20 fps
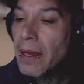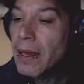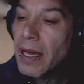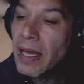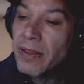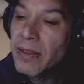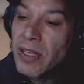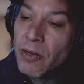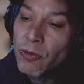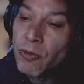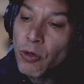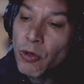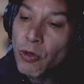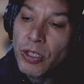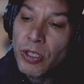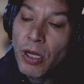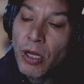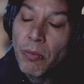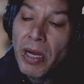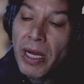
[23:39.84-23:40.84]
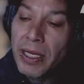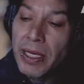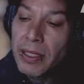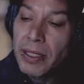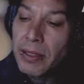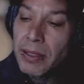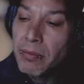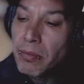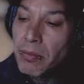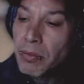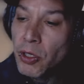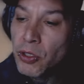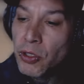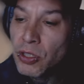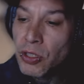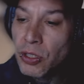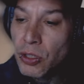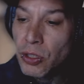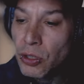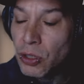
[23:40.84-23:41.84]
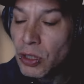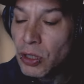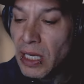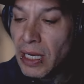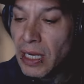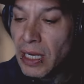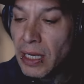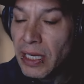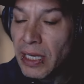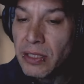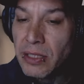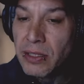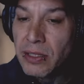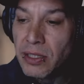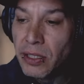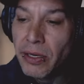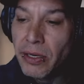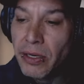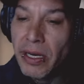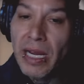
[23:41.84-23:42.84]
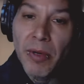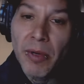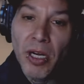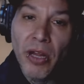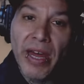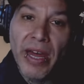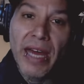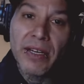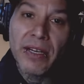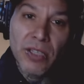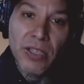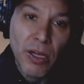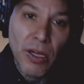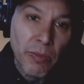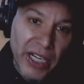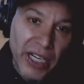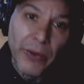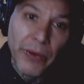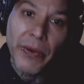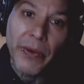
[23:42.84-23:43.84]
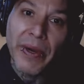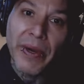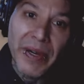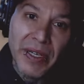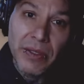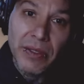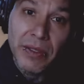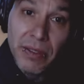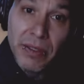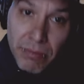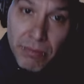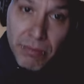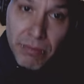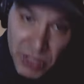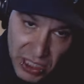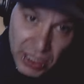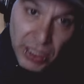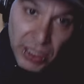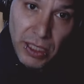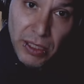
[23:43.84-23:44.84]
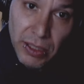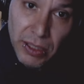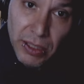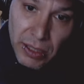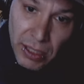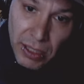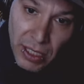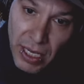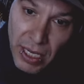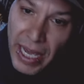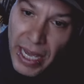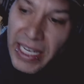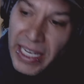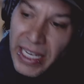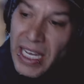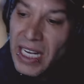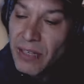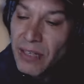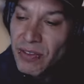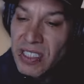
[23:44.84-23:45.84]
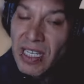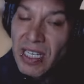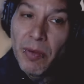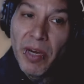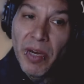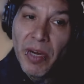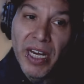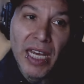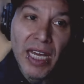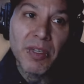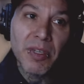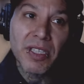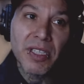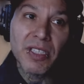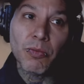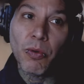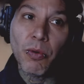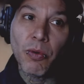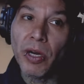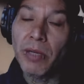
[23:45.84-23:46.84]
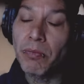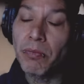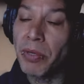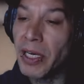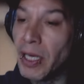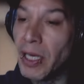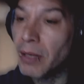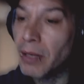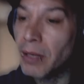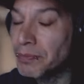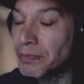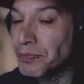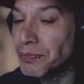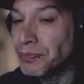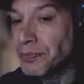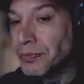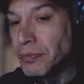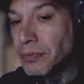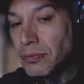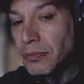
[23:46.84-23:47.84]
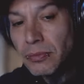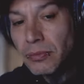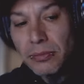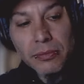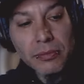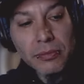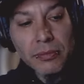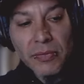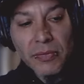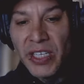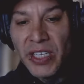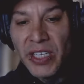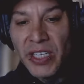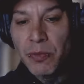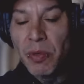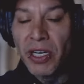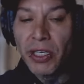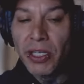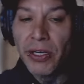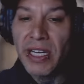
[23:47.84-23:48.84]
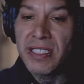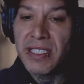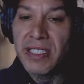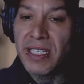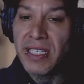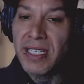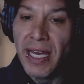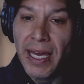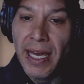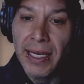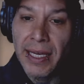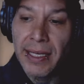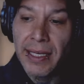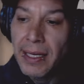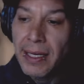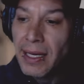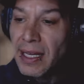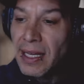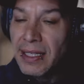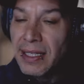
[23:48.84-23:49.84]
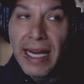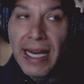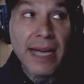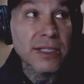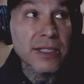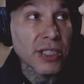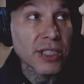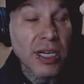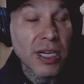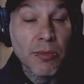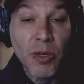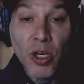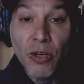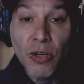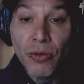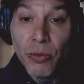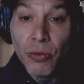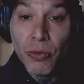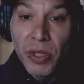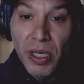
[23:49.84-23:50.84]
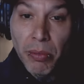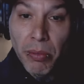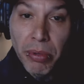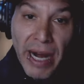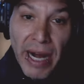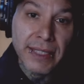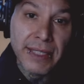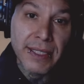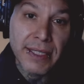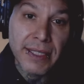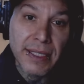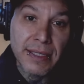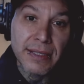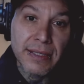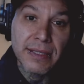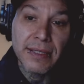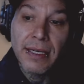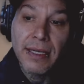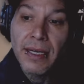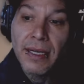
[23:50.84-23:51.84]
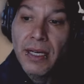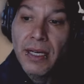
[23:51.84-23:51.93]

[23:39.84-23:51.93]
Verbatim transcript: and then of course all my personal uh, Instagram and all that is all my Carrera TD. I can't even say my name at this point, but um, it's been a crazy day. The guys are coming over. We're gonna practice.